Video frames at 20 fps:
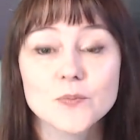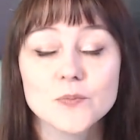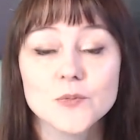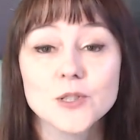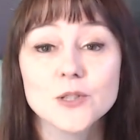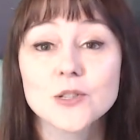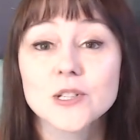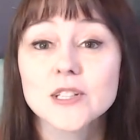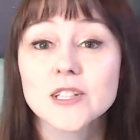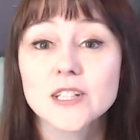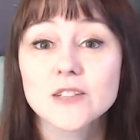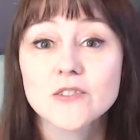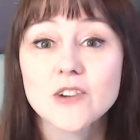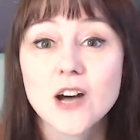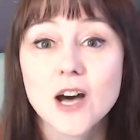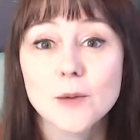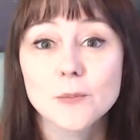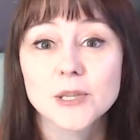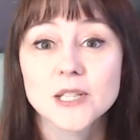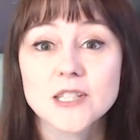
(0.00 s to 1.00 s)
you can leave
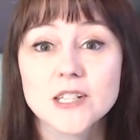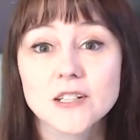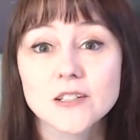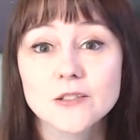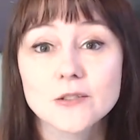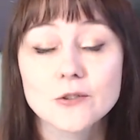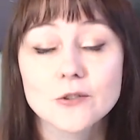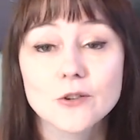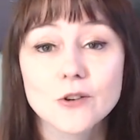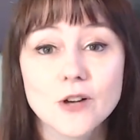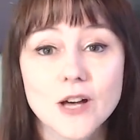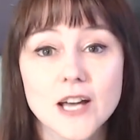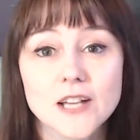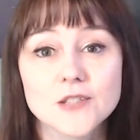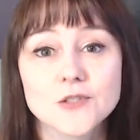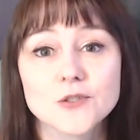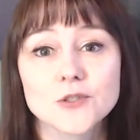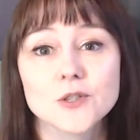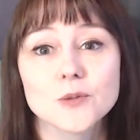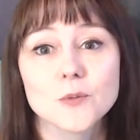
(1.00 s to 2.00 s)
comments on Google
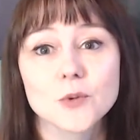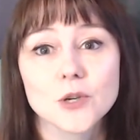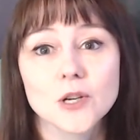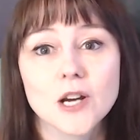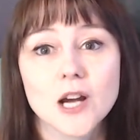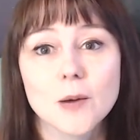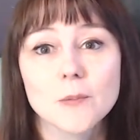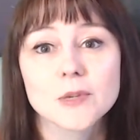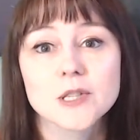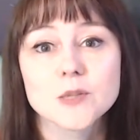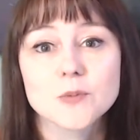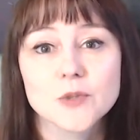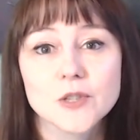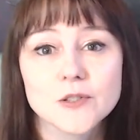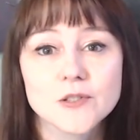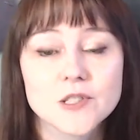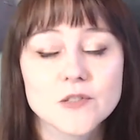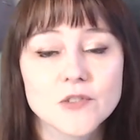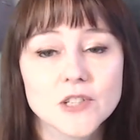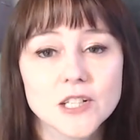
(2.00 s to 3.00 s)
Classroom or comments below
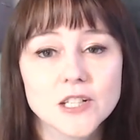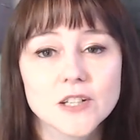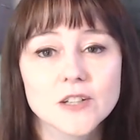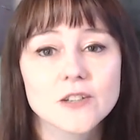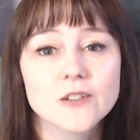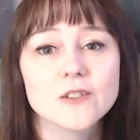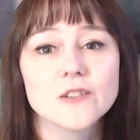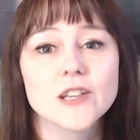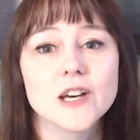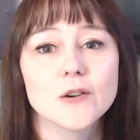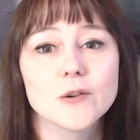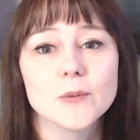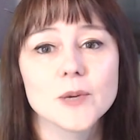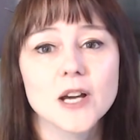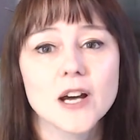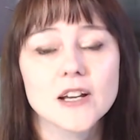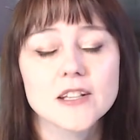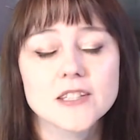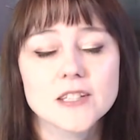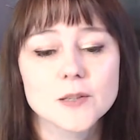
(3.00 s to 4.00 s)
this video. That would be
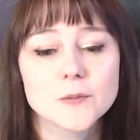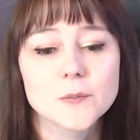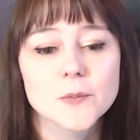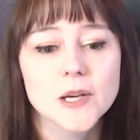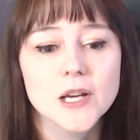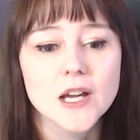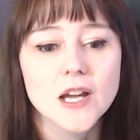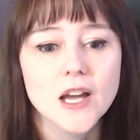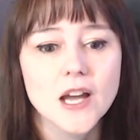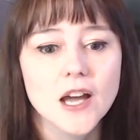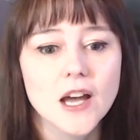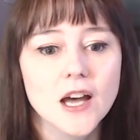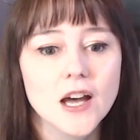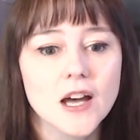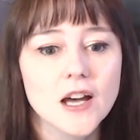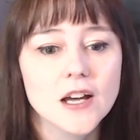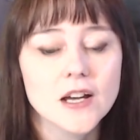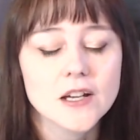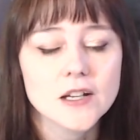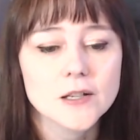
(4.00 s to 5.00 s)
awesome.
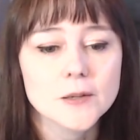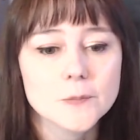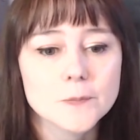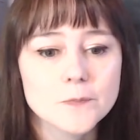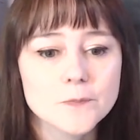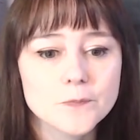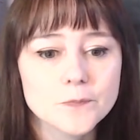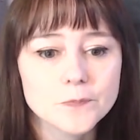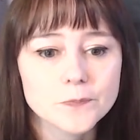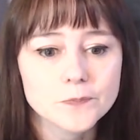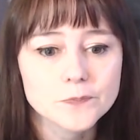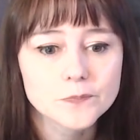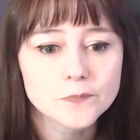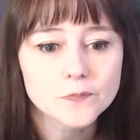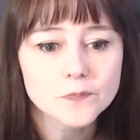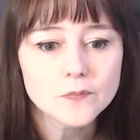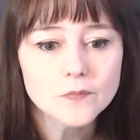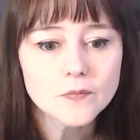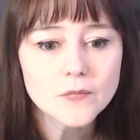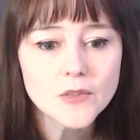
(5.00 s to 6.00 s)
Um,
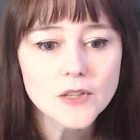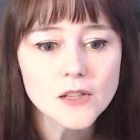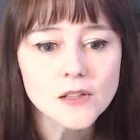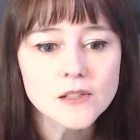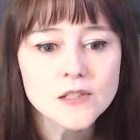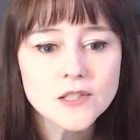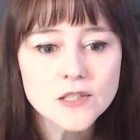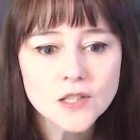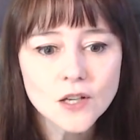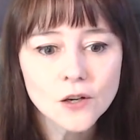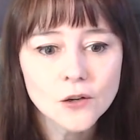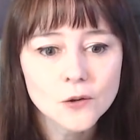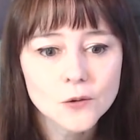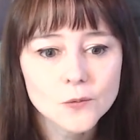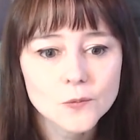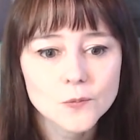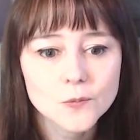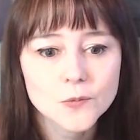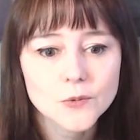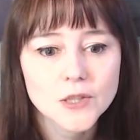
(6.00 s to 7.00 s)
so
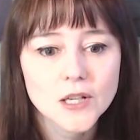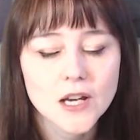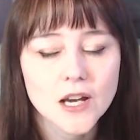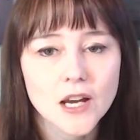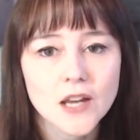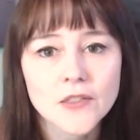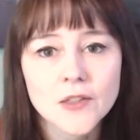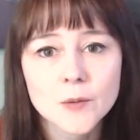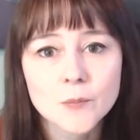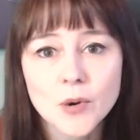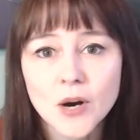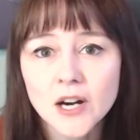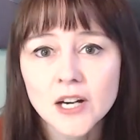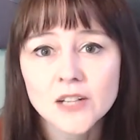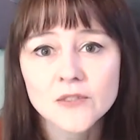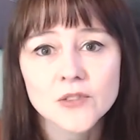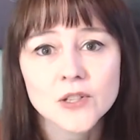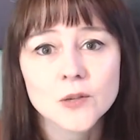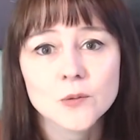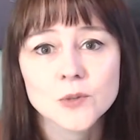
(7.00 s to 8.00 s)
I think part
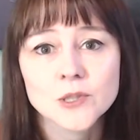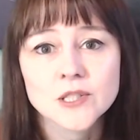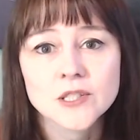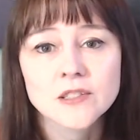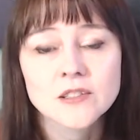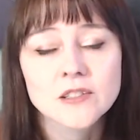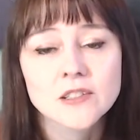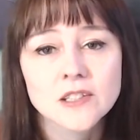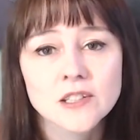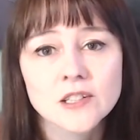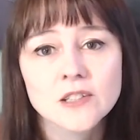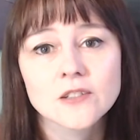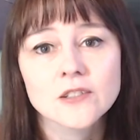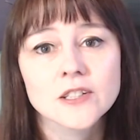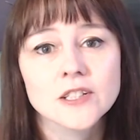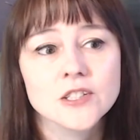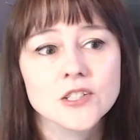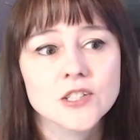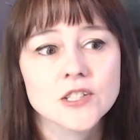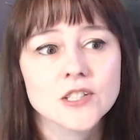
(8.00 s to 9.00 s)
of it was
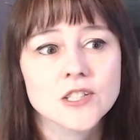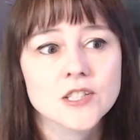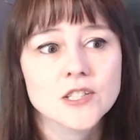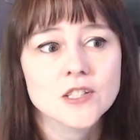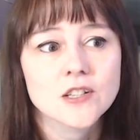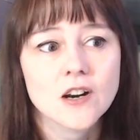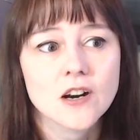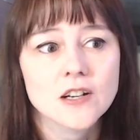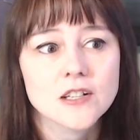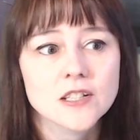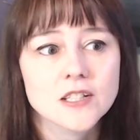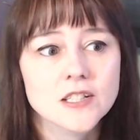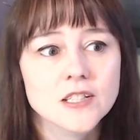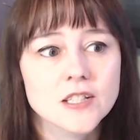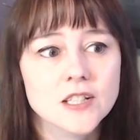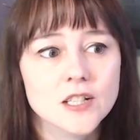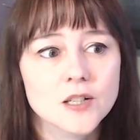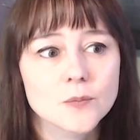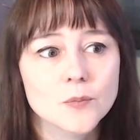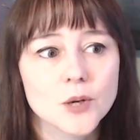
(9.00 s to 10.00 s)
literally just
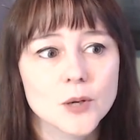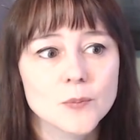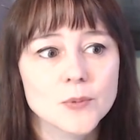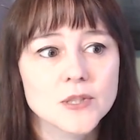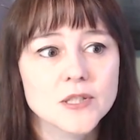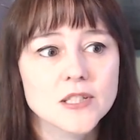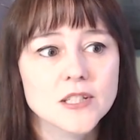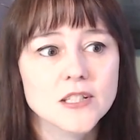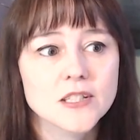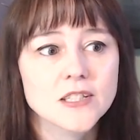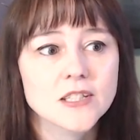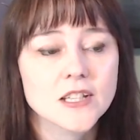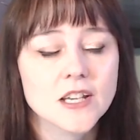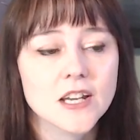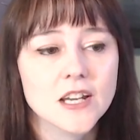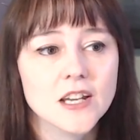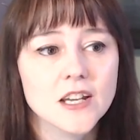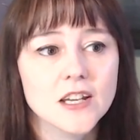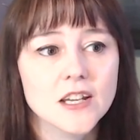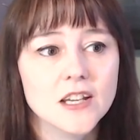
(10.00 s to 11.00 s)
artistic purposes.
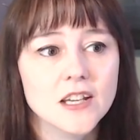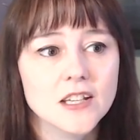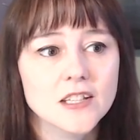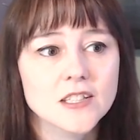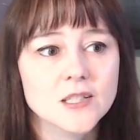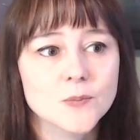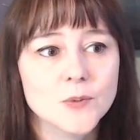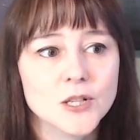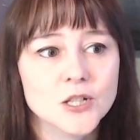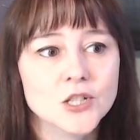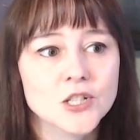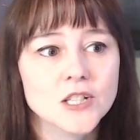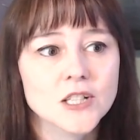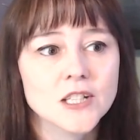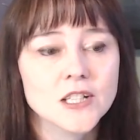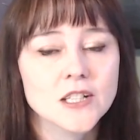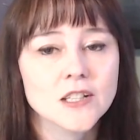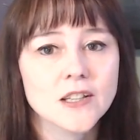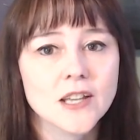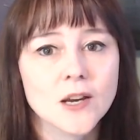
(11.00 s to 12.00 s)
They,
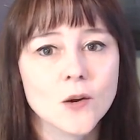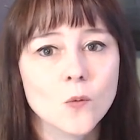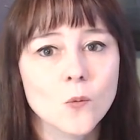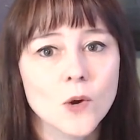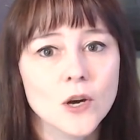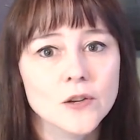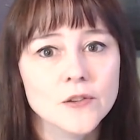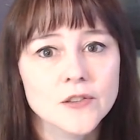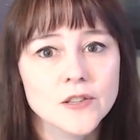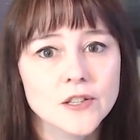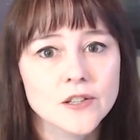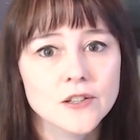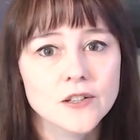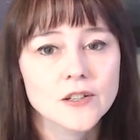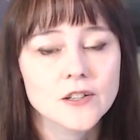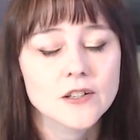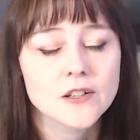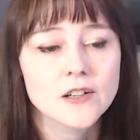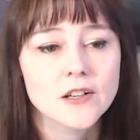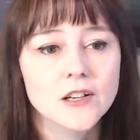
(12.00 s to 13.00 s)
especially like
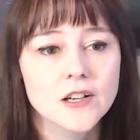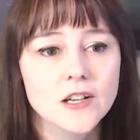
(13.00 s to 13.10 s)
wealthier